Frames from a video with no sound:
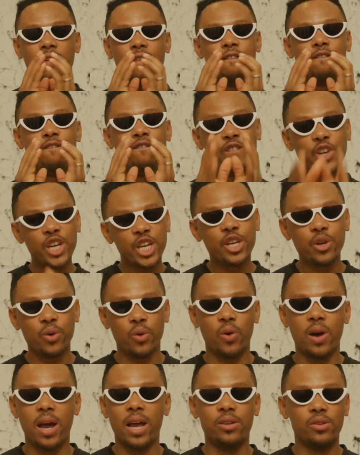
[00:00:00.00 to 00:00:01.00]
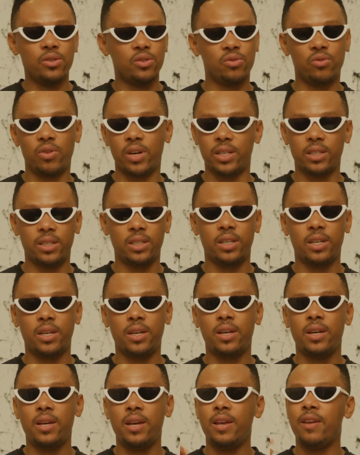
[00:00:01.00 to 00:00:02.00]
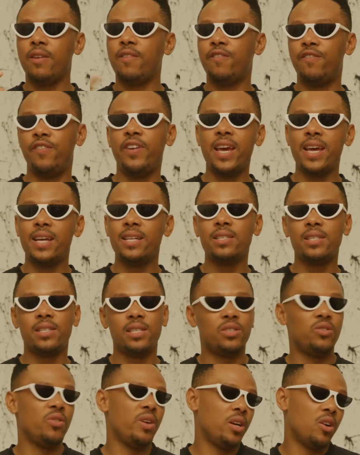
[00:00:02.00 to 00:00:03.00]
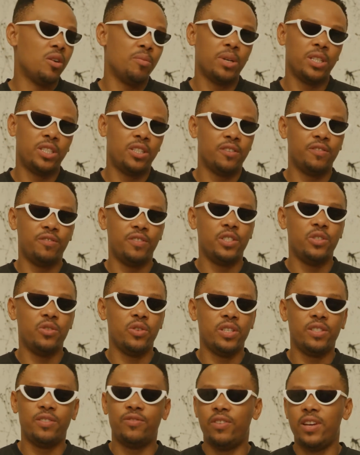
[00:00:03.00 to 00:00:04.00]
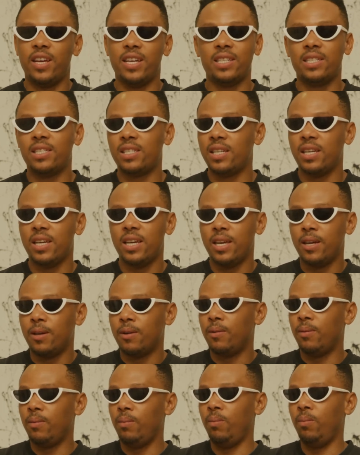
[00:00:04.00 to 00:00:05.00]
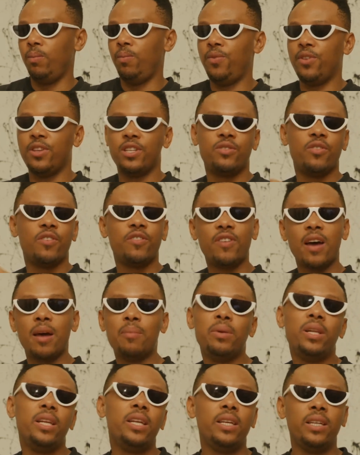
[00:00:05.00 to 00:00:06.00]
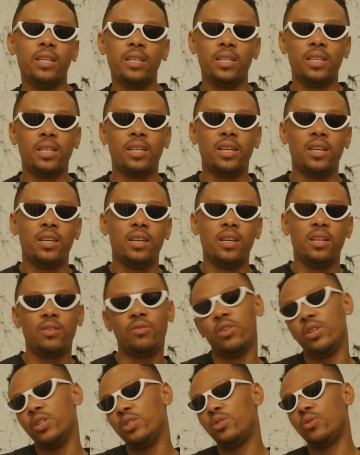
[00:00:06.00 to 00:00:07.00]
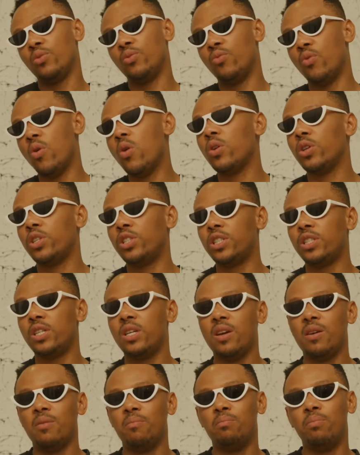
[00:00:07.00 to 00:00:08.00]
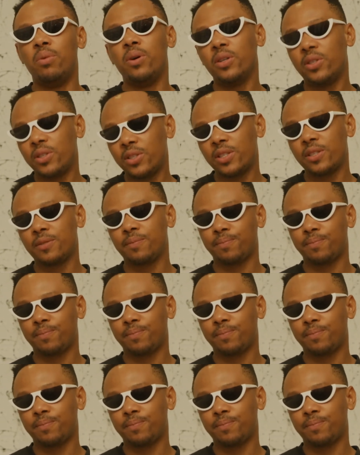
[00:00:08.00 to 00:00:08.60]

video, I use red. Event is not a commercial video, event is for family, for you to watch. But